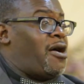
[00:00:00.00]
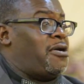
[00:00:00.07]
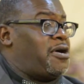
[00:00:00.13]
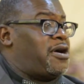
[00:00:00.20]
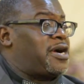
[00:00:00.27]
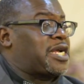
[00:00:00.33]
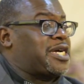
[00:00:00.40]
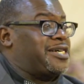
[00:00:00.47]

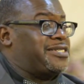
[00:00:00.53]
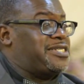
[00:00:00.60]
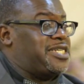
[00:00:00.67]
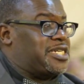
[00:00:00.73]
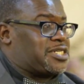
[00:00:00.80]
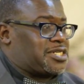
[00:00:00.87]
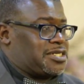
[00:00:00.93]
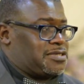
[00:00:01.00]
her
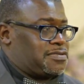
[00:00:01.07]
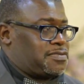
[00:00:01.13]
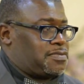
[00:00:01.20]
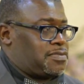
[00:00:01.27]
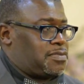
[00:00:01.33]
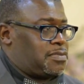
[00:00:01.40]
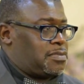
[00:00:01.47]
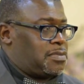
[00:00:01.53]
condition
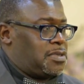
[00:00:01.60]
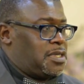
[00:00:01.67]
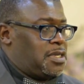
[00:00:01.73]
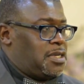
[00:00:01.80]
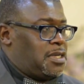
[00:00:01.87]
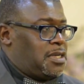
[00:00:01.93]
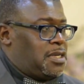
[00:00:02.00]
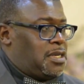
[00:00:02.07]

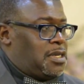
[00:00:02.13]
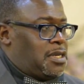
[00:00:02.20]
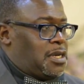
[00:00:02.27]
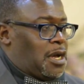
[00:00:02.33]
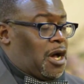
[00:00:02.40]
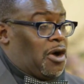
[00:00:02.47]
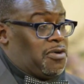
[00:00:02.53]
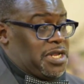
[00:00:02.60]

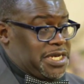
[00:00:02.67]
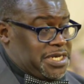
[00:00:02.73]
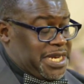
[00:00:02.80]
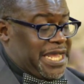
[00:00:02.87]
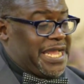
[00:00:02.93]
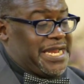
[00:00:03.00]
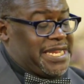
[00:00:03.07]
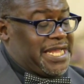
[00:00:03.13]
on the
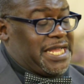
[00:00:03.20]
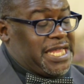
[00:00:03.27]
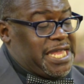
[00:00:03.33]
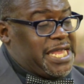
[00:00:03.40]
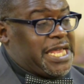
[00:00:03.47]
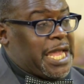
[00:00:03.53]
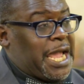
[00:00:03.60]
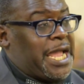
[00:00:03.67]
day that
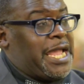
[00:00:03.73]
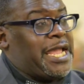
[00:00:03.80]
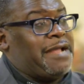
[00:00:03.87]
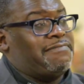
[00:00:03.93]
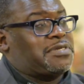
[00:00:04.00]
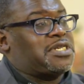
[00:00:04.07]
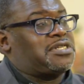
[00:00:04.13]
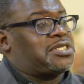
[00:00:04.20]
he
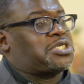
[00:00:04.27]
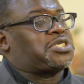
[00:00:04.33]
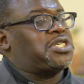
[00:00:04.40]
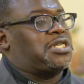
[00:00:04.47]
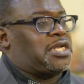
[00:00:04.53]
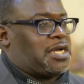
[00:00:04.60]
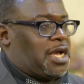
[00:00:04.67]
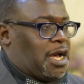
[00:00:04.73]
came to the
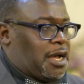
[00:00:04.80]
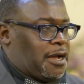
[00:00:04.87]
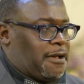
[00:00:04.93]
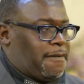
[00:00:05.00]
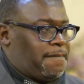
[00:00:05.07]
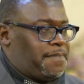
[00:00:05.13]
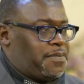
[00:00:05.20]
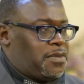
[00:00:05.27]
synagogue.
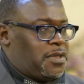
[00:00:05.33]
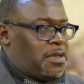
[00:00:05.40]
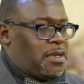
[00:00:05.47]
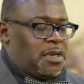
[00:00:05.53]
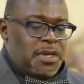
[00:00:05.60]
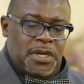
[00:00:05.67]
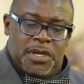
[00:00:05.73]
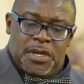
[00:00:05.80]

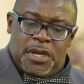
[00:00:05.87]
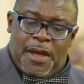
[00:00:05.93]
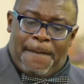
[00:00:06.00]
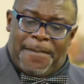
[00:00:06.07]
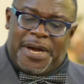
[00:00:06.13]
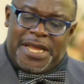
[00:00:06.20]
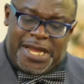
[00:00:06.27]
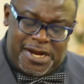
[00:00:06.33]

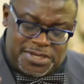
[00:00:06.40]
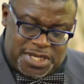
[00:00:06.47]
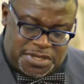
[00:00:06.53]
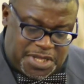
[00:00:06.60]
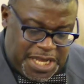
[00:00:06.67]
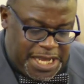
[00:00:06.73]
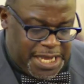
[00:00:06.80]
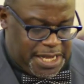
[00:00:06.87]
But here's the
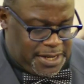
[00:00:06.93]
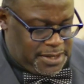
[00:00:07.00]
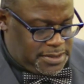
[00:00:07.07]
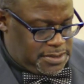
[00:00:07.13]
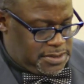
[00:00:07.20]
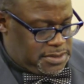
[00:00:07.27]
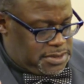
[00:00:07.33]
thing.